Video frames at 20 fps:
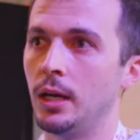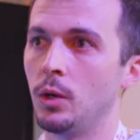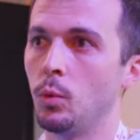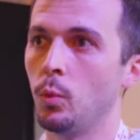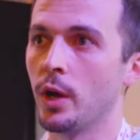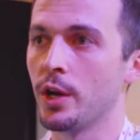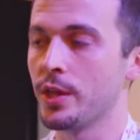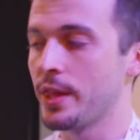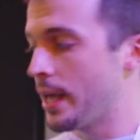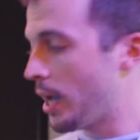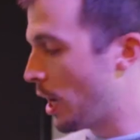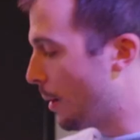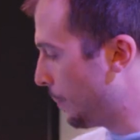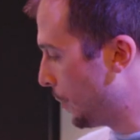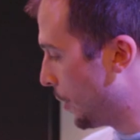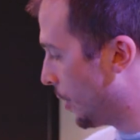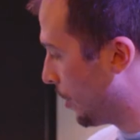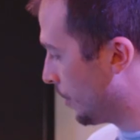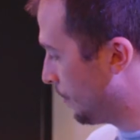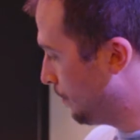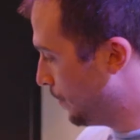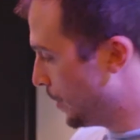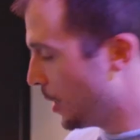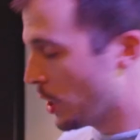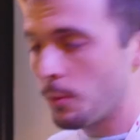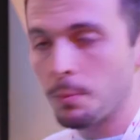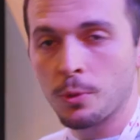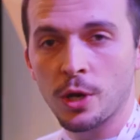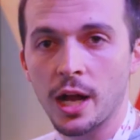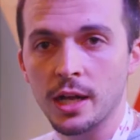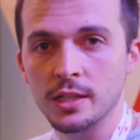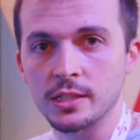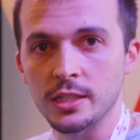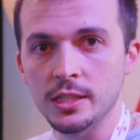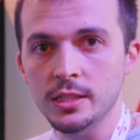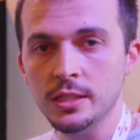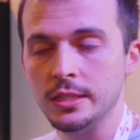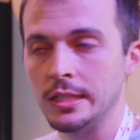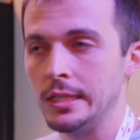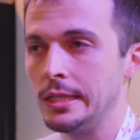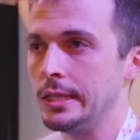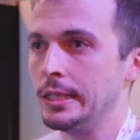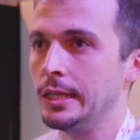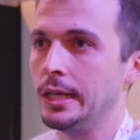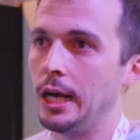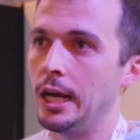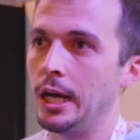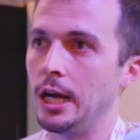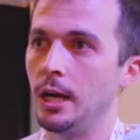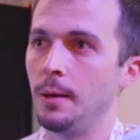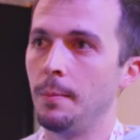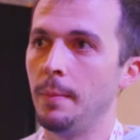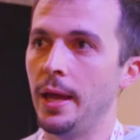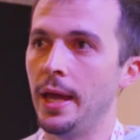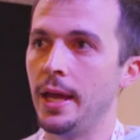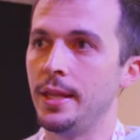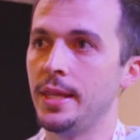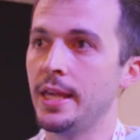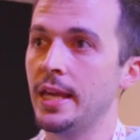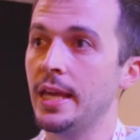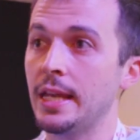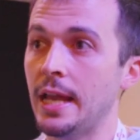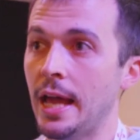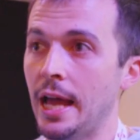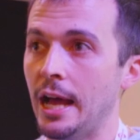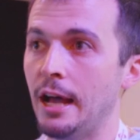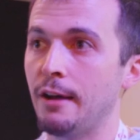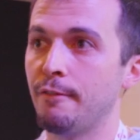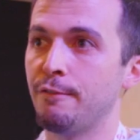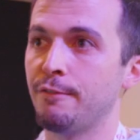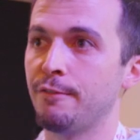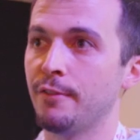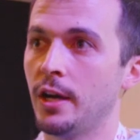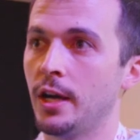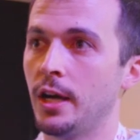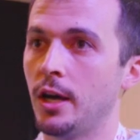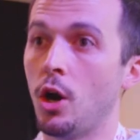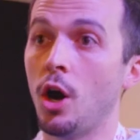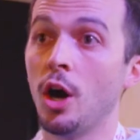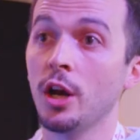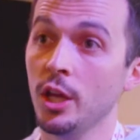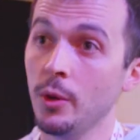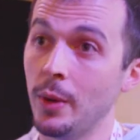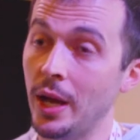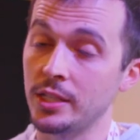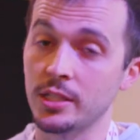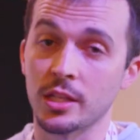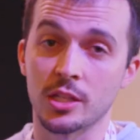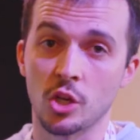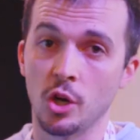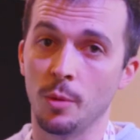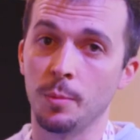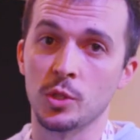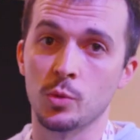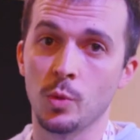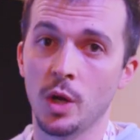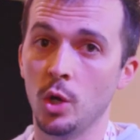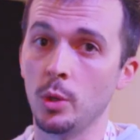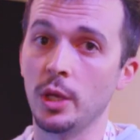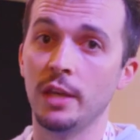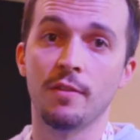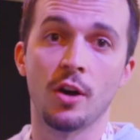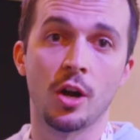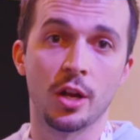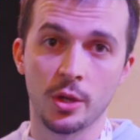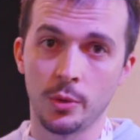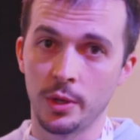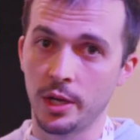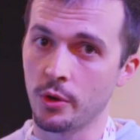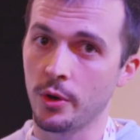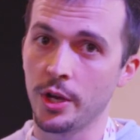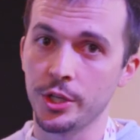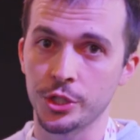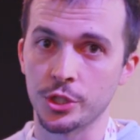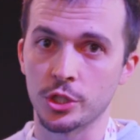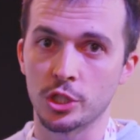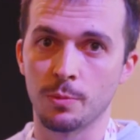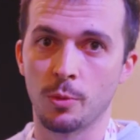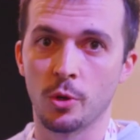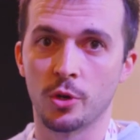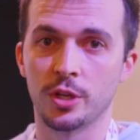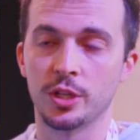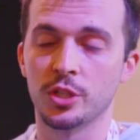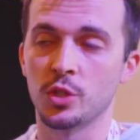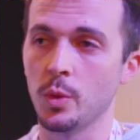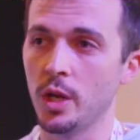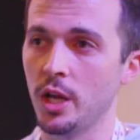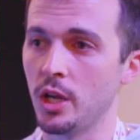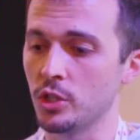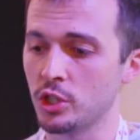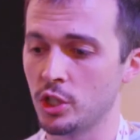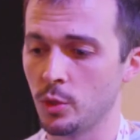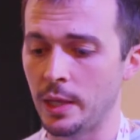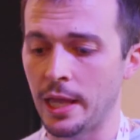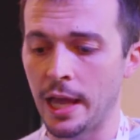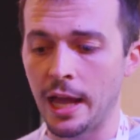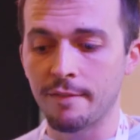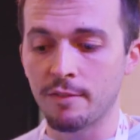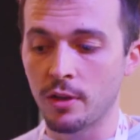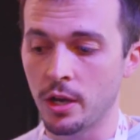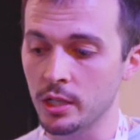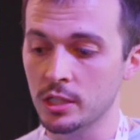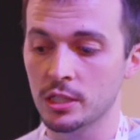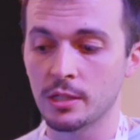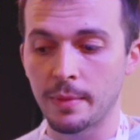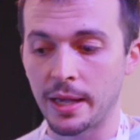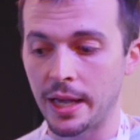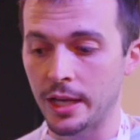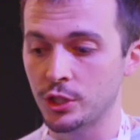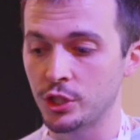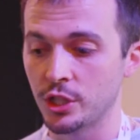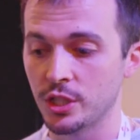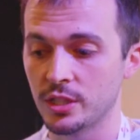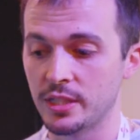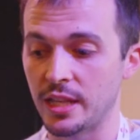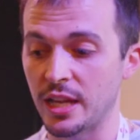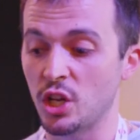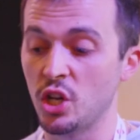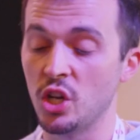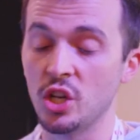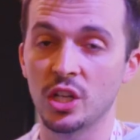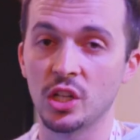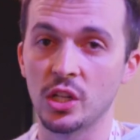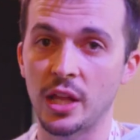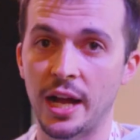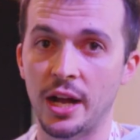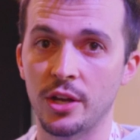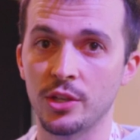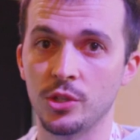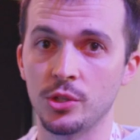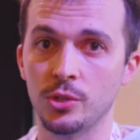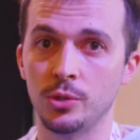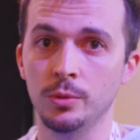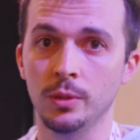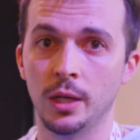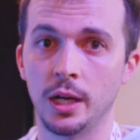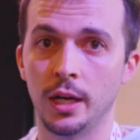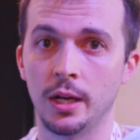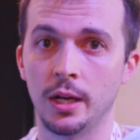where they upload proxies. And they can have audio assets go up as well. We have audio integration supported as well. So we have custom actions that could allow you,